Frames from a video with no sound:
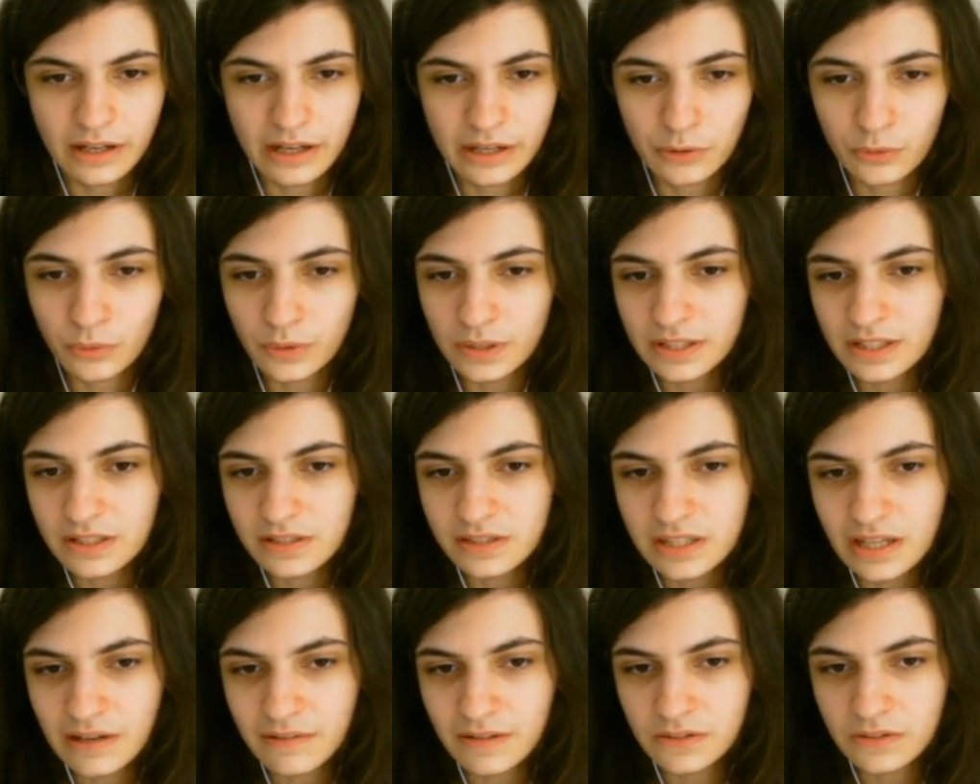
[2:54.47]
queen
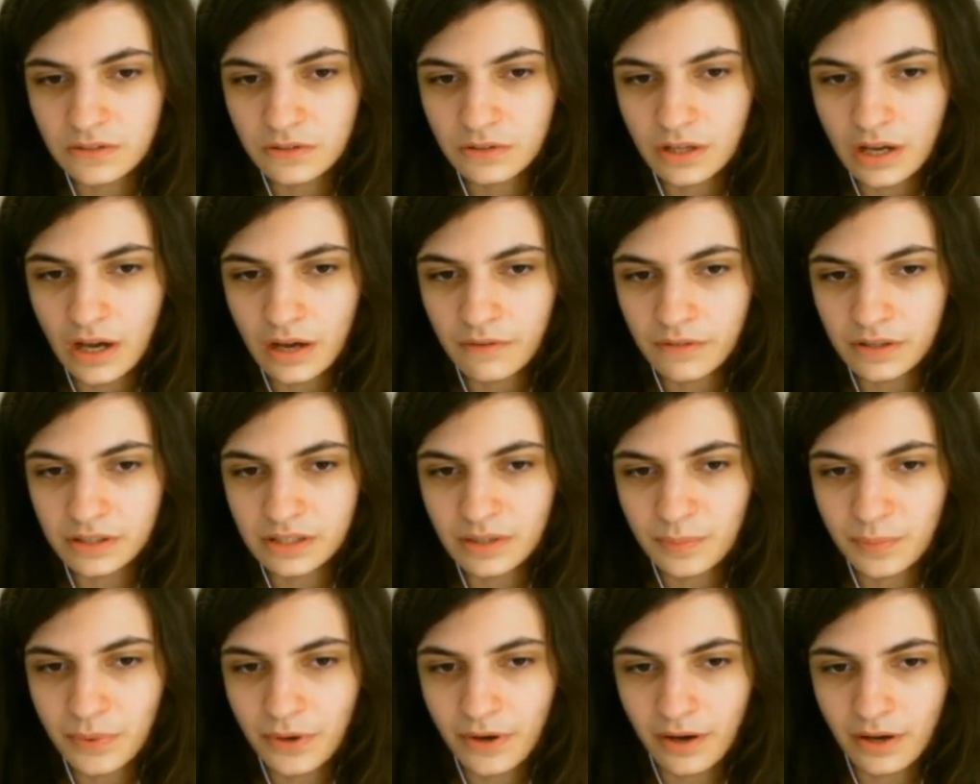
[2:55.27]
d7 to cover the
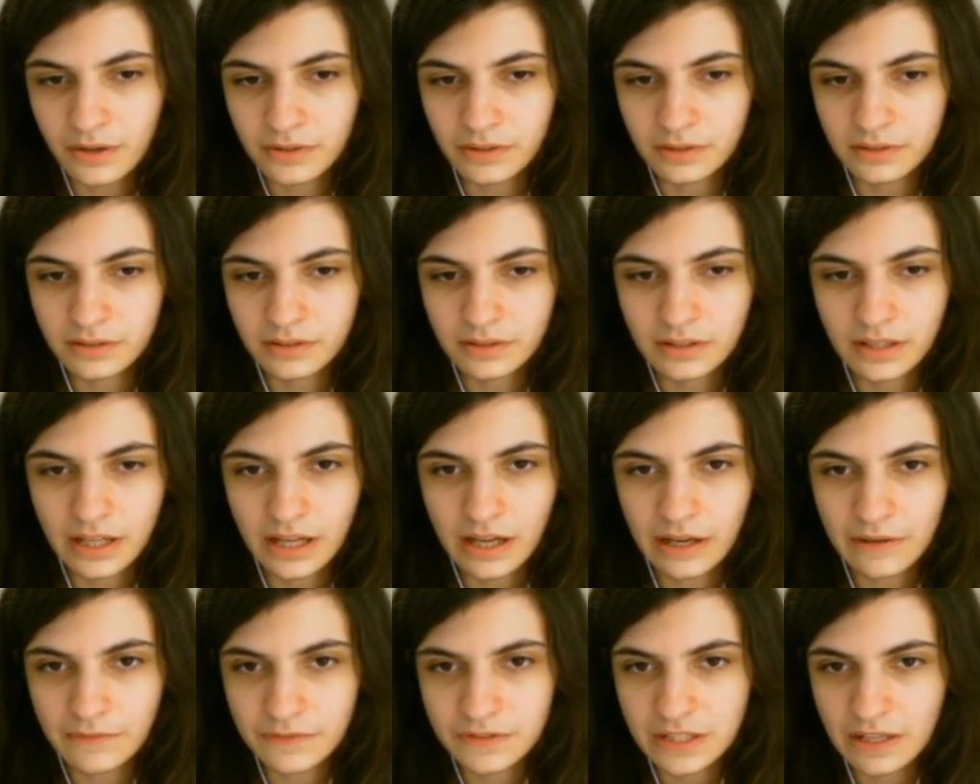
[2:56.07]
pawn on
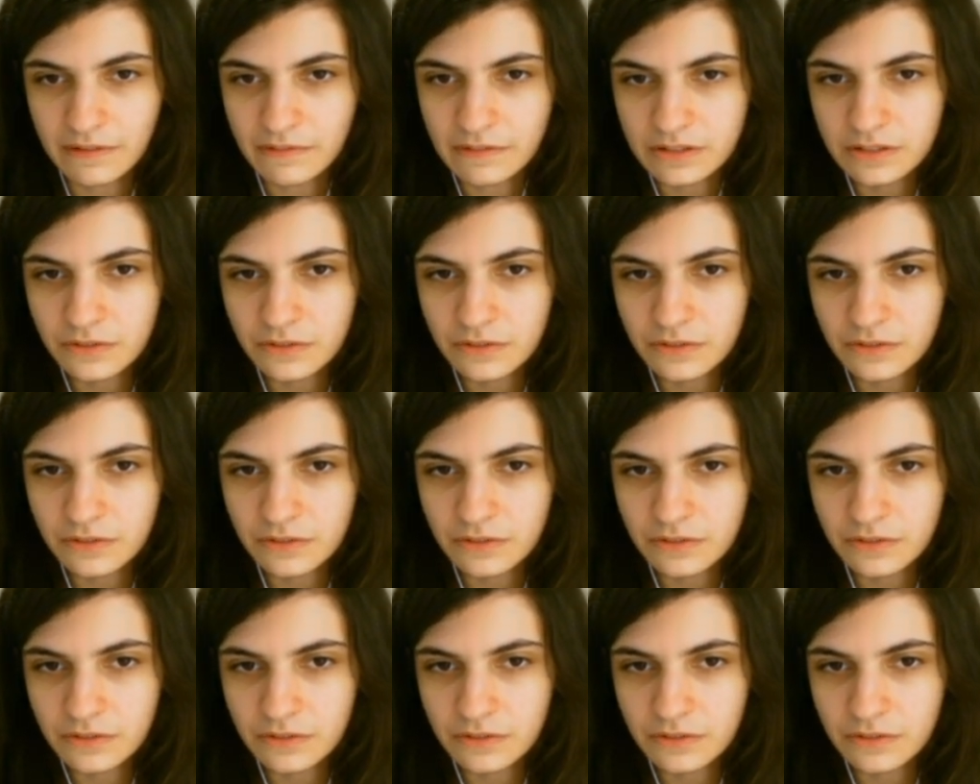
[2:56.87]
f7.